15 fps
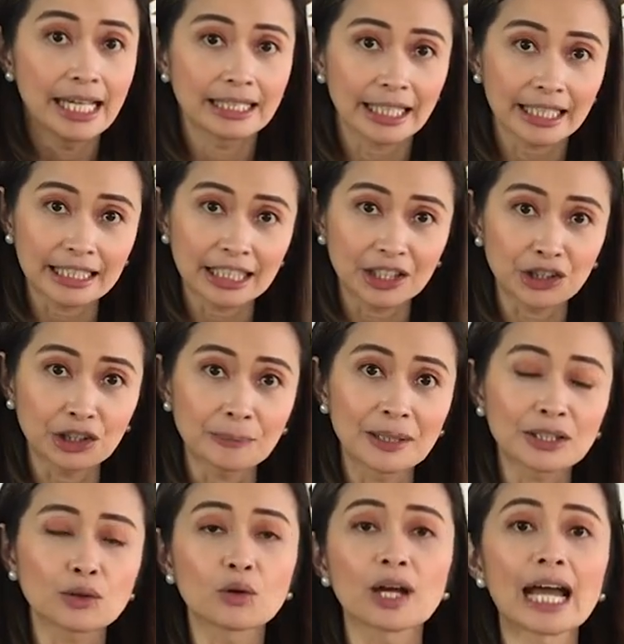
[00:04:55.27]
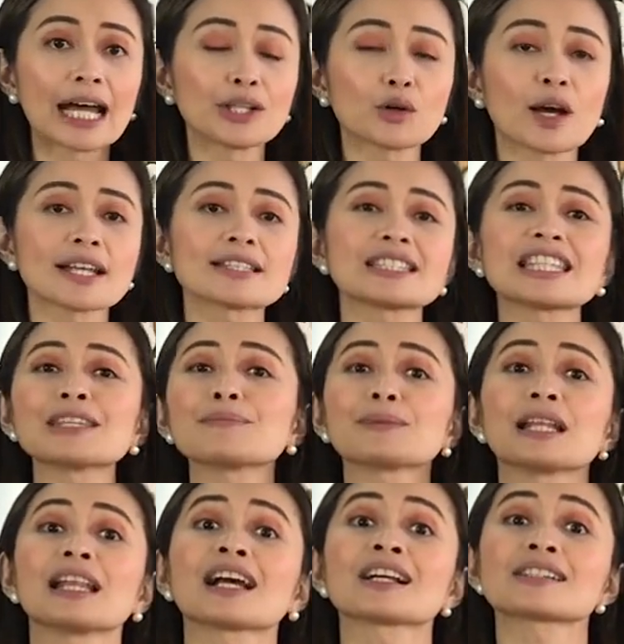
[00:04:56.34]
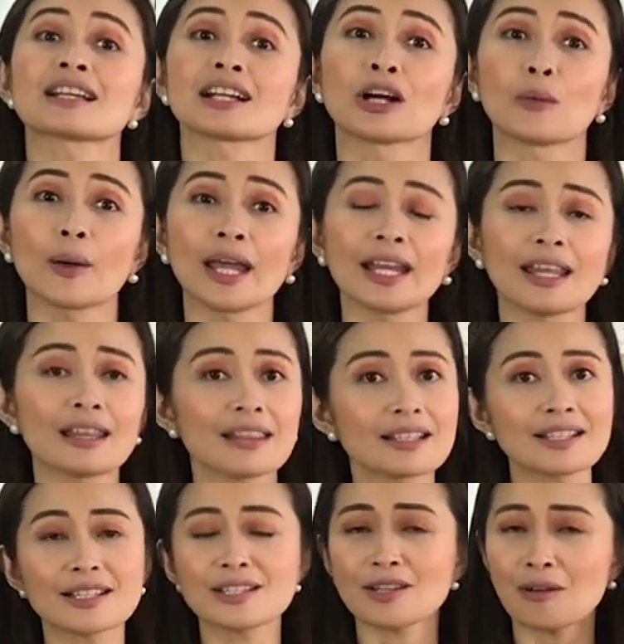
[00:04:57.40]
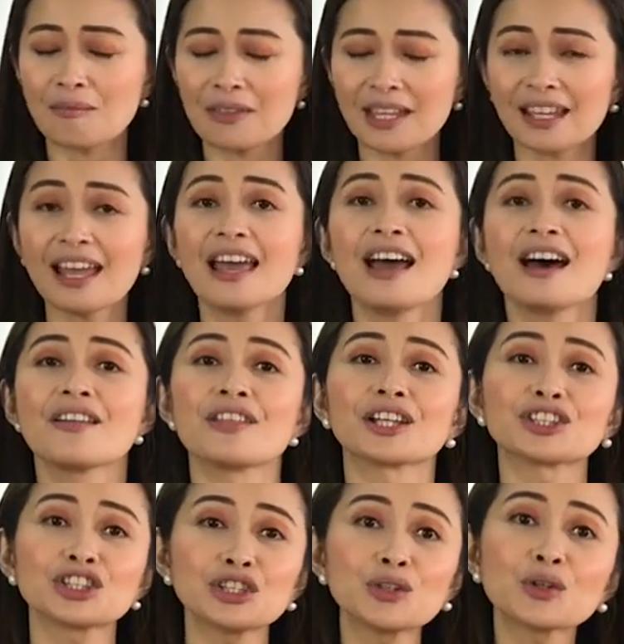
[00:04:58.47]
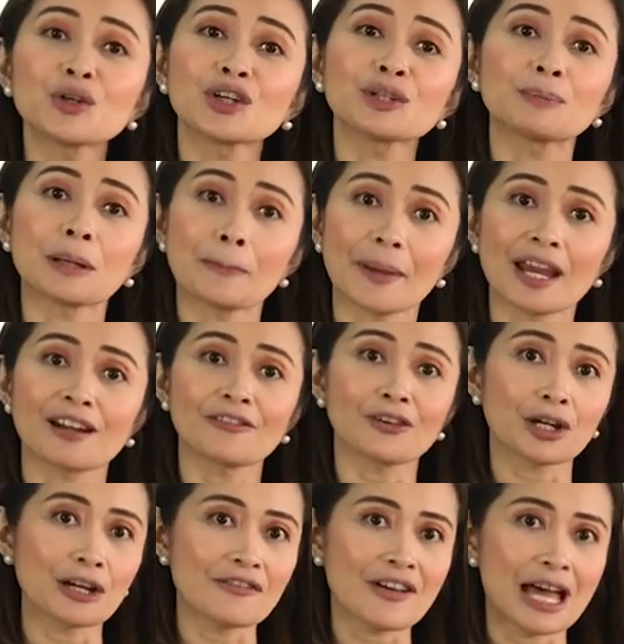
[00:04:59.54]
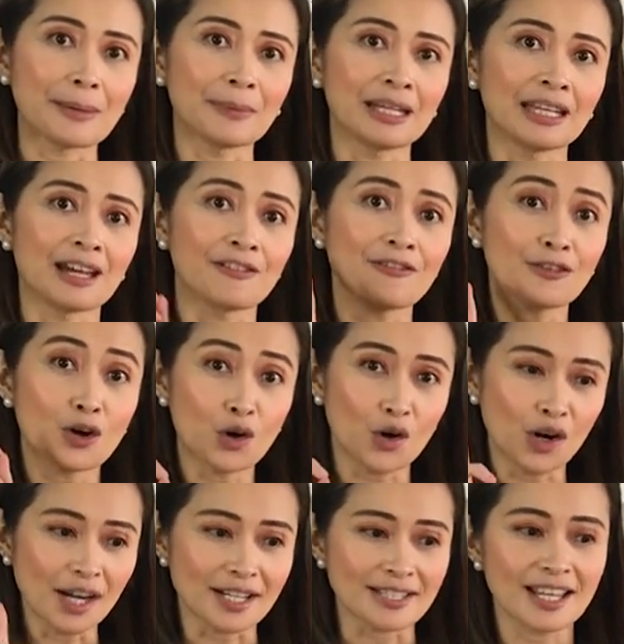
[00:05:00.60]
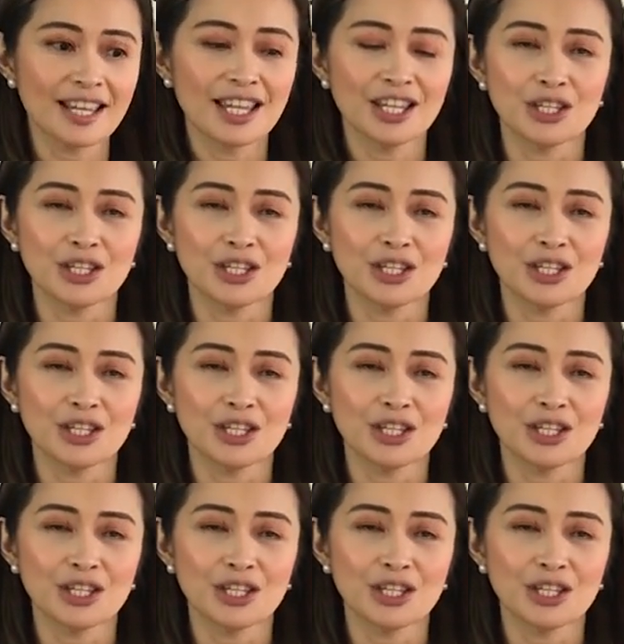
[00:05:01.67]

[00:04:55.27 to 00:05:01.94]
Nakita nyo naman kung gaano kasimple lang siyang gawin, and this is something that you could prepare for your family, of course,